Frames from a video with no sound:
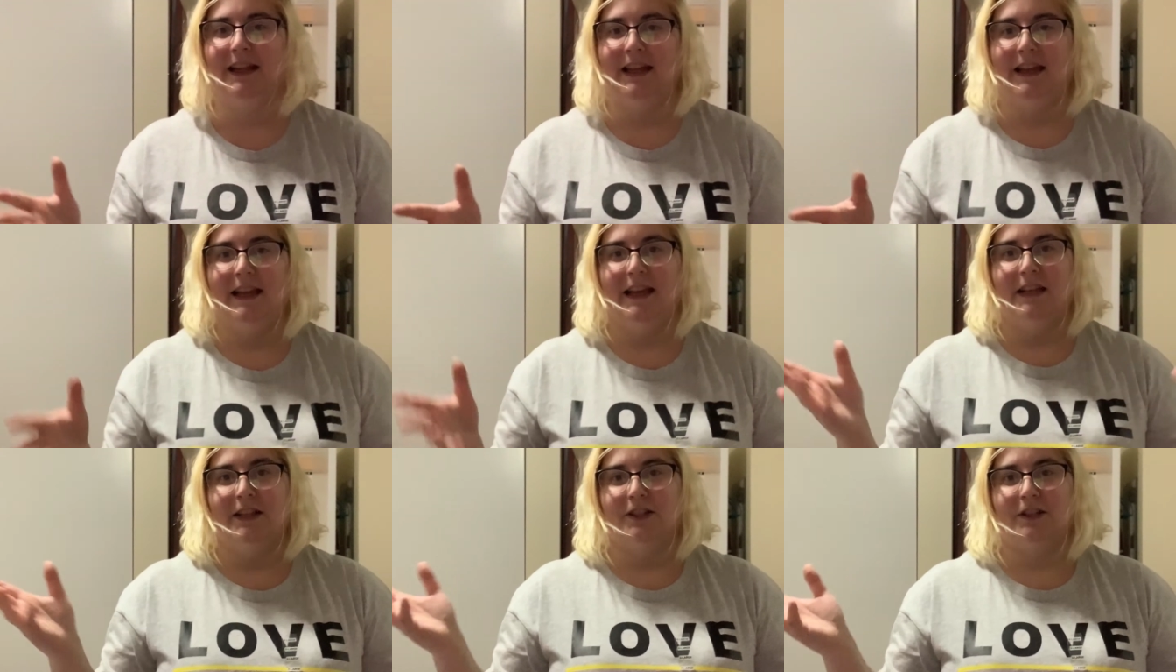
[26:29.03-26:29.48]

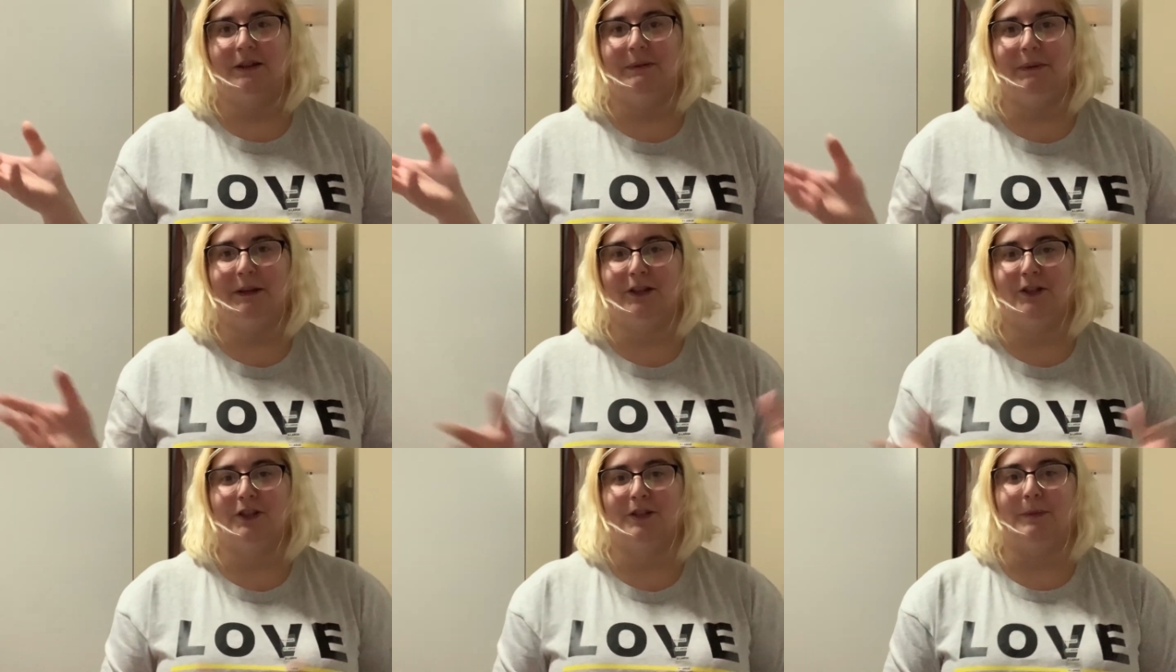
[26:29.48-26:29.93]
it's going to
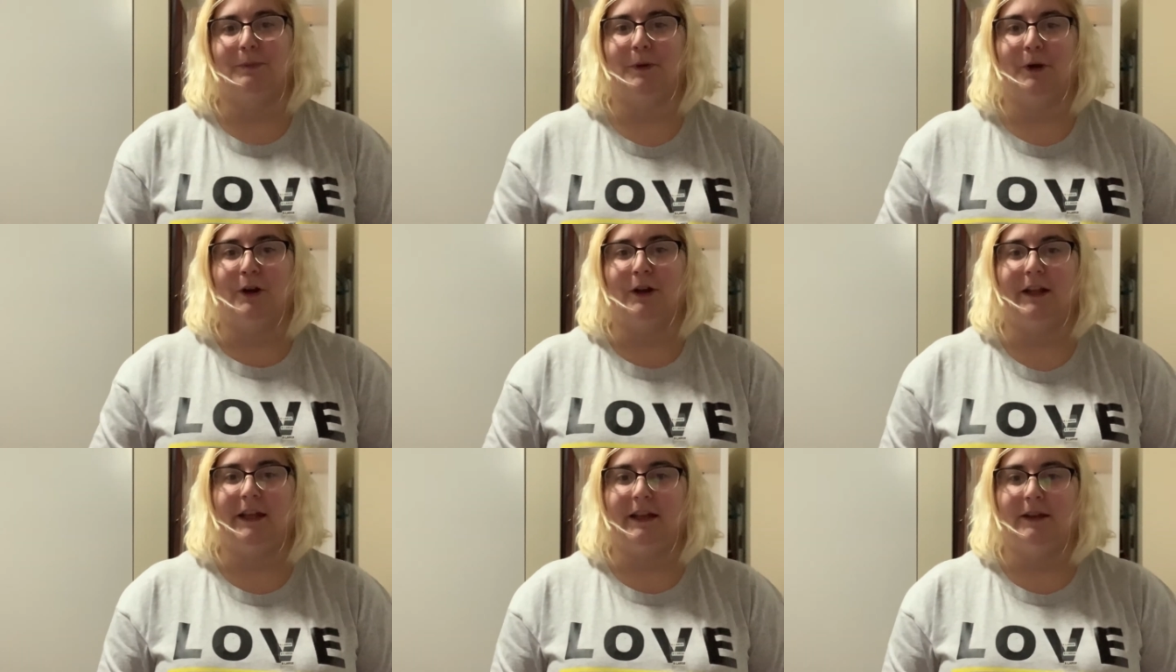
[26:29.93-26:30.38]
be just a
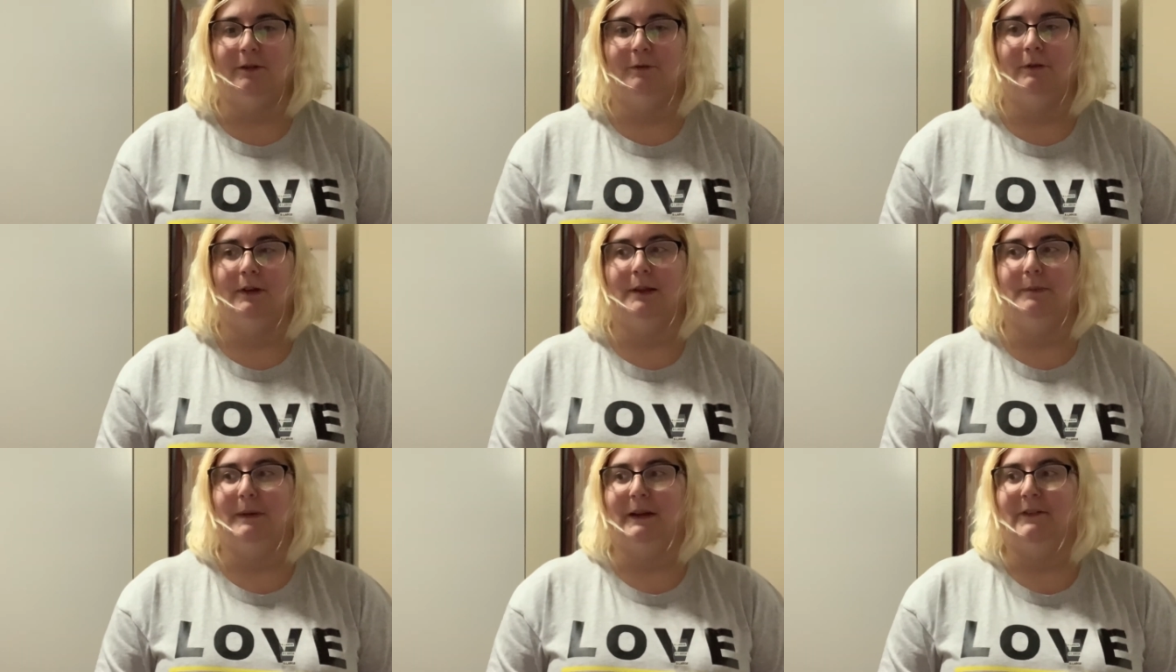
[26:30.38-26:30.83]
party
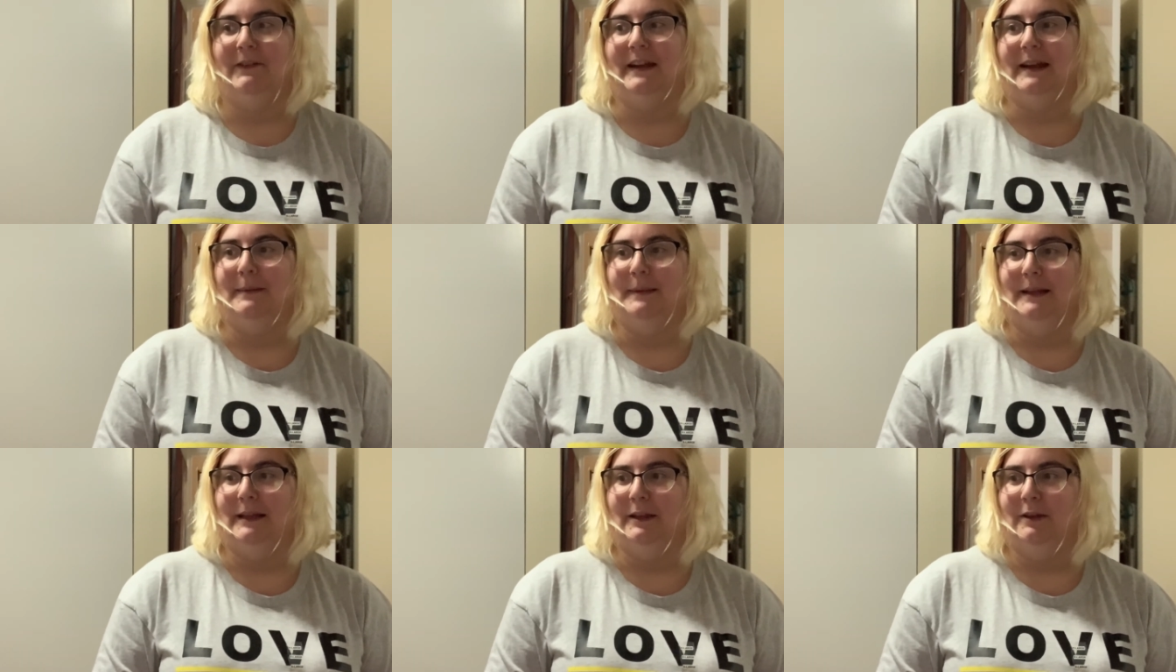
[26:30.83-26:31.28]
with my
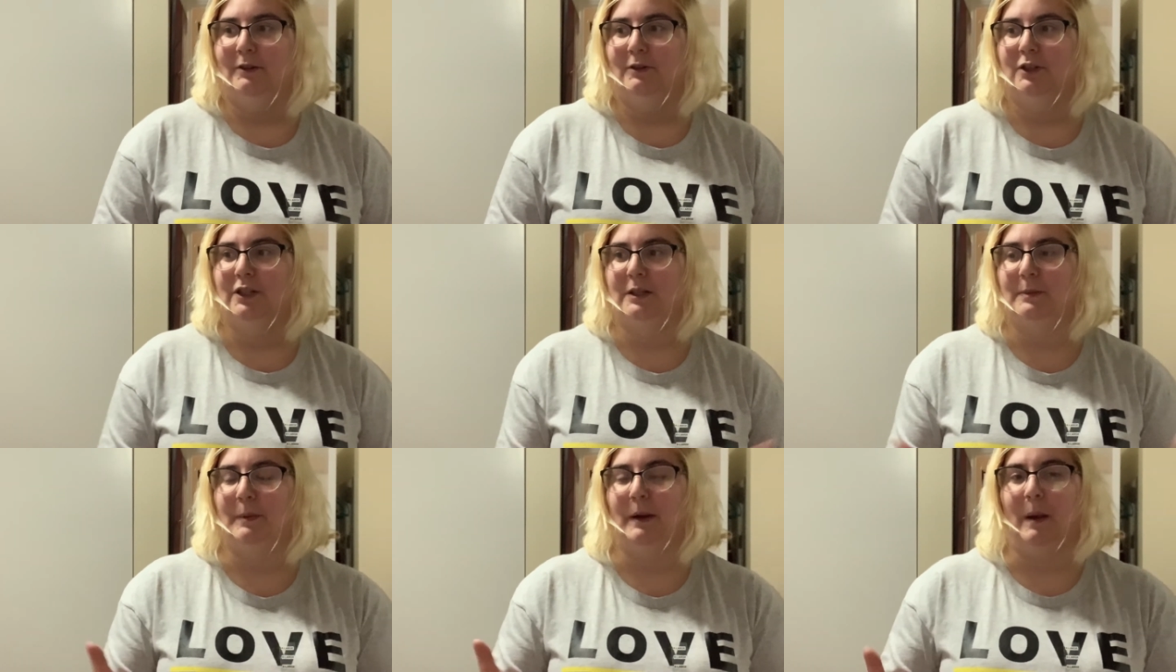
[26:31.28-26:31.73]
family,
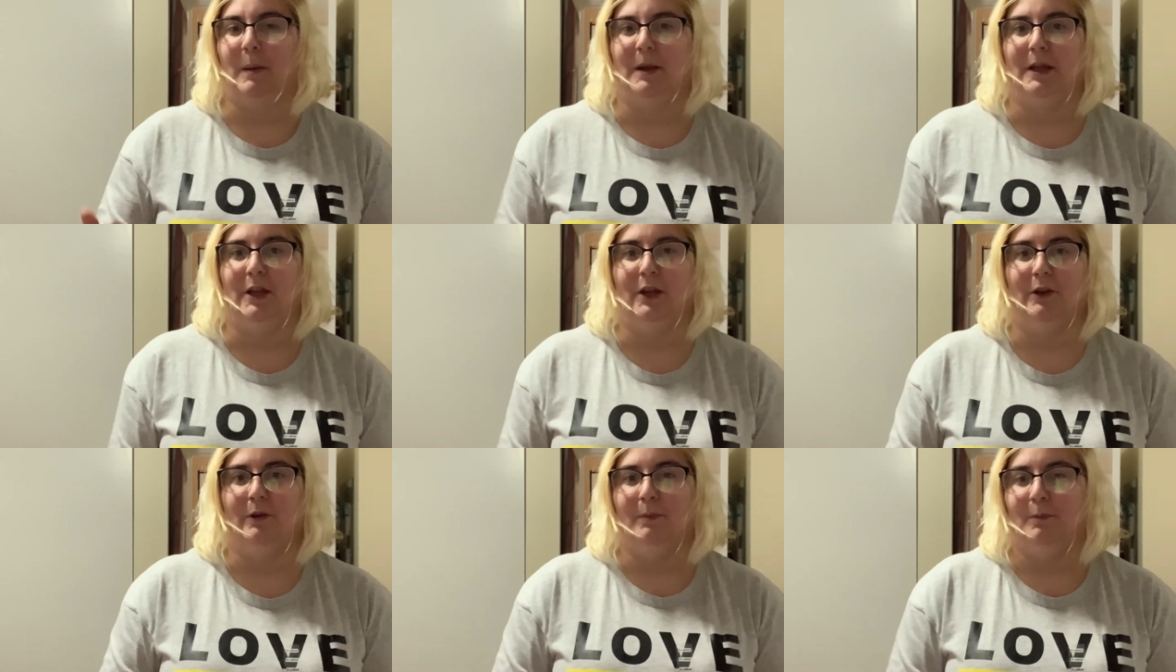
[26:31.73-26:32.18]
just
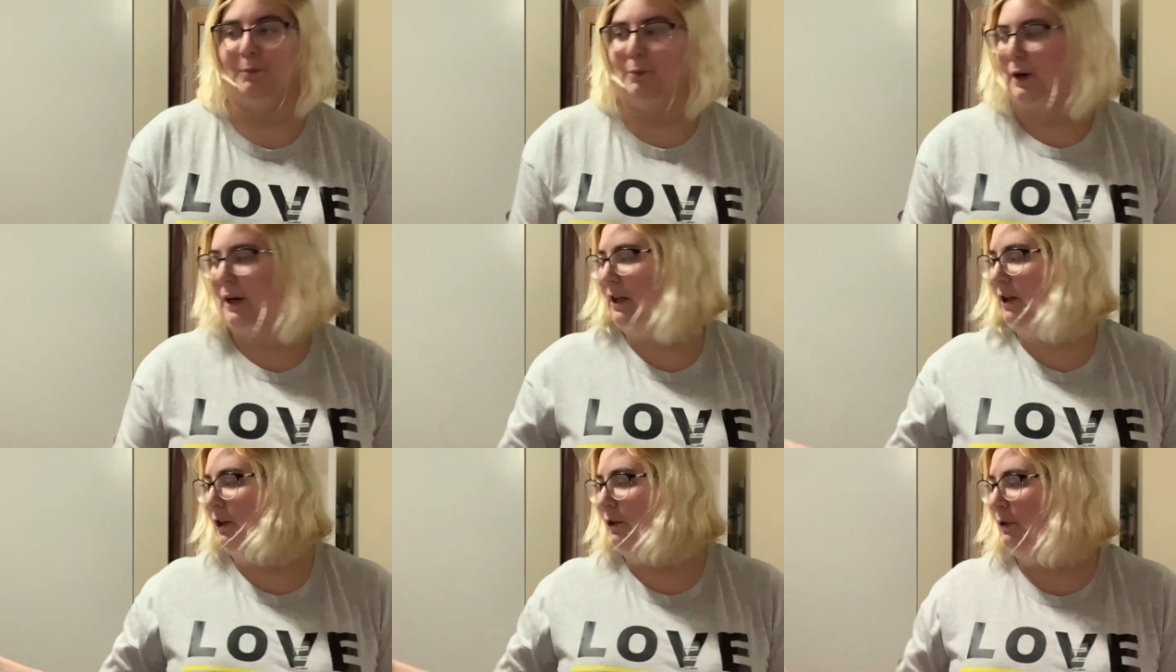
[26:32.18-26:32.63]
barbecue,
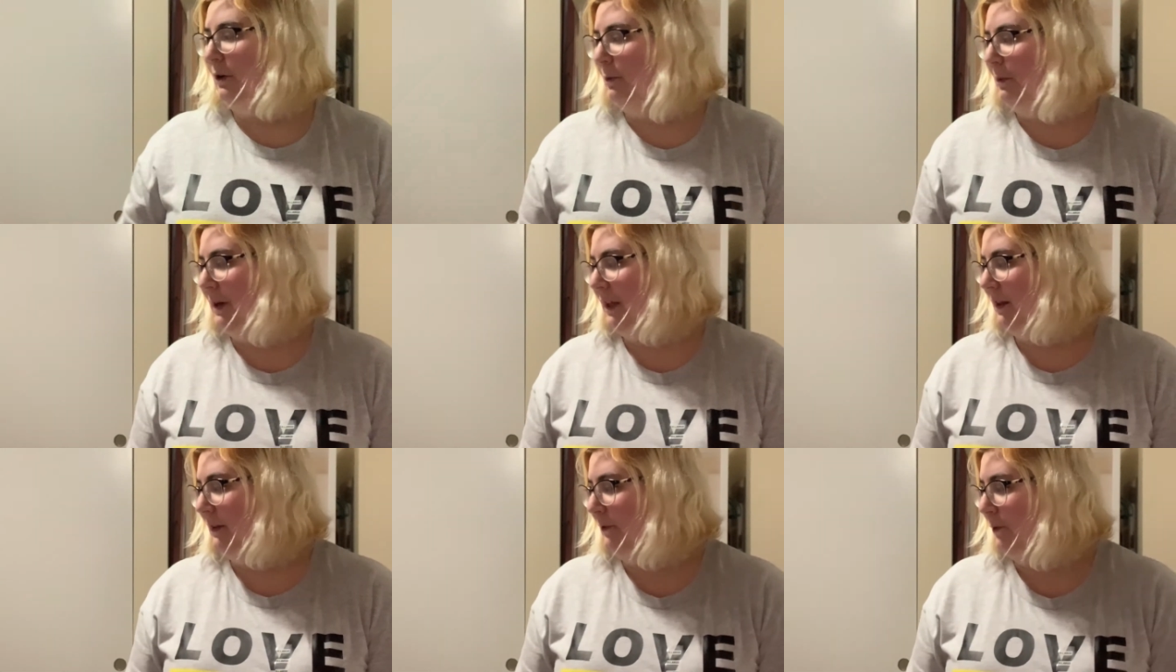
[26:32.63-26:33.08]
bringing Luna
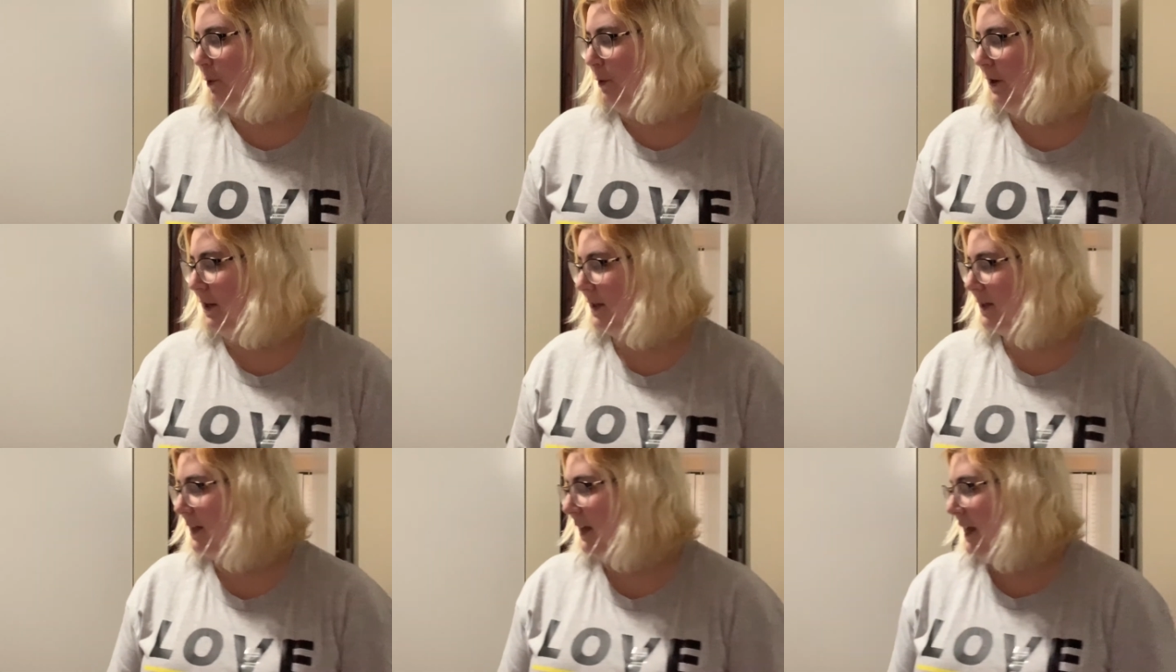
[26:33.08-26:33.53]
with, of
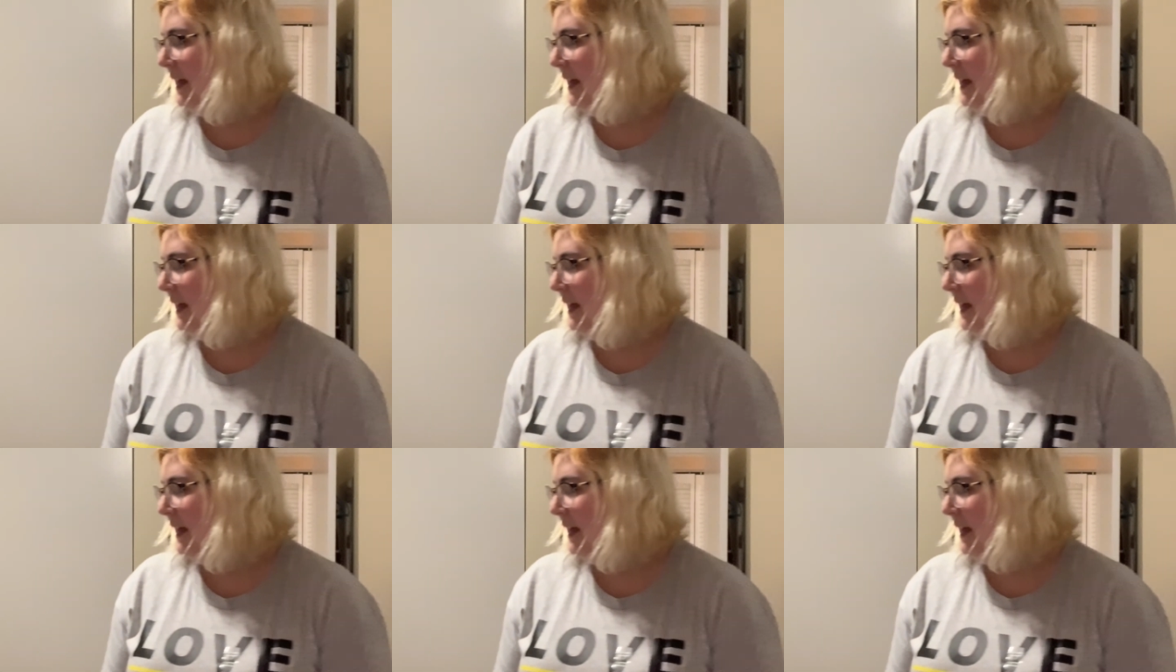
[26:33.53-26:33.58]
course.